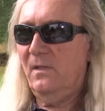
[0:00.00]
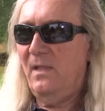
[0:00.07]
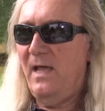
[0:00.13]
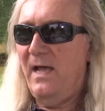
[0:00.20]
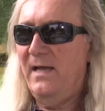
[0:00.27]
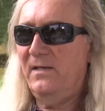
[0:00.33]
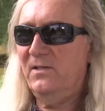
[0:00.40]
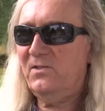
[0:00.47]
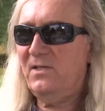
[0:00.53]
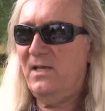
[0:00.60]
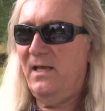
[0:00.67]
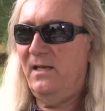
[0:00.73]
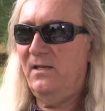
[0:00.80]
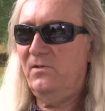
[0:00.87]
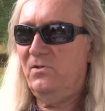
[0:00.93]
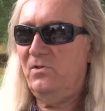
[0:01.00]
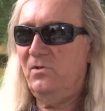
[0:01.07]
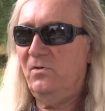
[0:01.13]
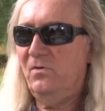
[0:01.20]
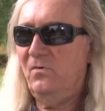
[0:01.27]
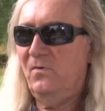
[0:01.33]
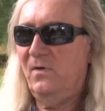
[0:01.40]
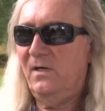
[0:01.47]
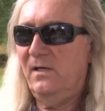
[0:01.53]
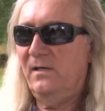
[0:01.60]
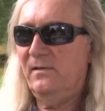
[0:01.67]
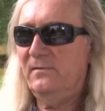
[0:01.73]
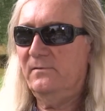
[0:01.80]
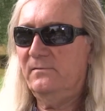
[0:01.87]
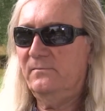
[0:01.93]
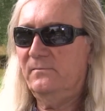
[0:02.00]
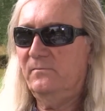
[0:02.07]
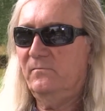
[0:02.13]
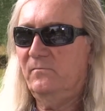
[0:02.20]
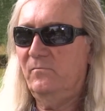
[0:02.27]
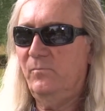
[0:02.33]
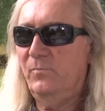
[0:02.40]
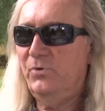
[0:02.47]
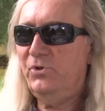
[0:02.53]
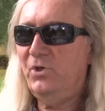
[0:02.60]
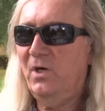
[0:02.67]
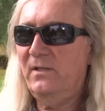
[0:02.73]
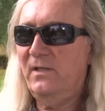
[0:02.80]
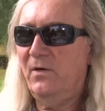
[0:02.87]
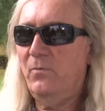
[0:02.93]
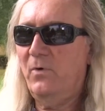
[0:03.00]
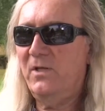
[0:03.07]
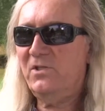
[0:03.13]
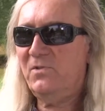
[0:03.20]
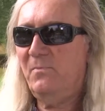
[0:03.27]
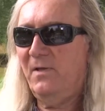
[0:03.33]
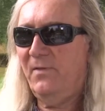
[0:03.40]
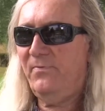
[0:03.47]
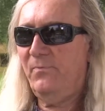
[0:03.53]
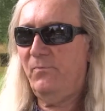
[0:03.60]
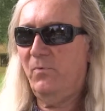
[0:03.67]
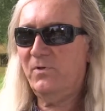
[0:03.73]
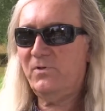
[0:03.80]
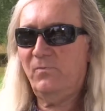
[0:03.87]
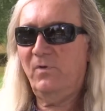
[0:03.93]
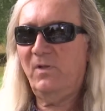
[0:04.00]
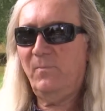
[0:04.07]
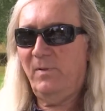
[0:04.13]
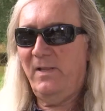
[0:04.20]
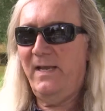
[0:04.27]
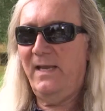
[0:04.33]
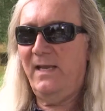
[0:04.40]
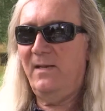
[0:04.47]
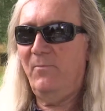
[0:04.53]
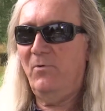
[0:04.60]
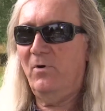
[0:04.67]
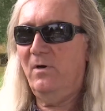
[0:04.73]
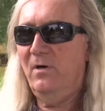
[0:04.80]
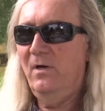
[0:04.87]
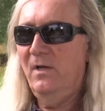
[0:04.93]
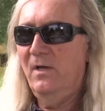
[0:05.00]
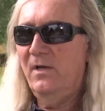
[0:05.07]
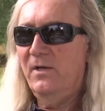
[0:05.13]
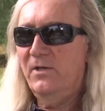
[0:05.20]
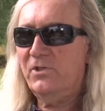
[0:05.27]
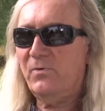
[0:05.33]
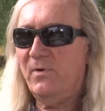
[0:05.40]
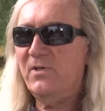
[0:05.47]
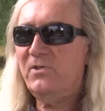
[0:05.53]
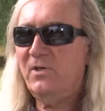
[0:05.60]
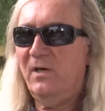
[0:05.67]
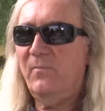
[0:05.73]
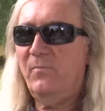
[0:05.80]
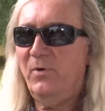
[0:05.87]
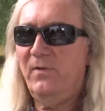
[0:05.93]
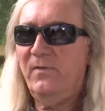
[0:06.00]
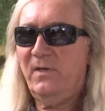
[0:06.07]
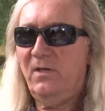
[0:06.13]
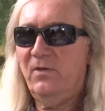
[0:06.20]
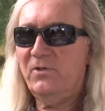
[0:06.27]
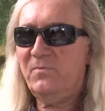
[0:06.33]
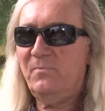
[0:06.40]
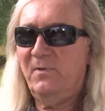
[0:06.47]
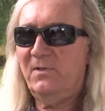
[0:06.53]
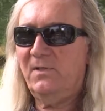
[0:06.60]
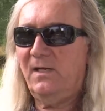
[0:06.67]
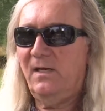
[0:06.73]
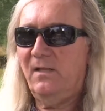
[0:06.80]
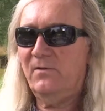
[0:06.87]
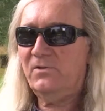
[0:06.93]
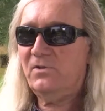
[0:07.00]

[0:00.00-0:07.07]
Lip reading: I decided to, Bouchard, Dunaway and Smith wasn't really playing anymore, so I started putting the Killsmith together.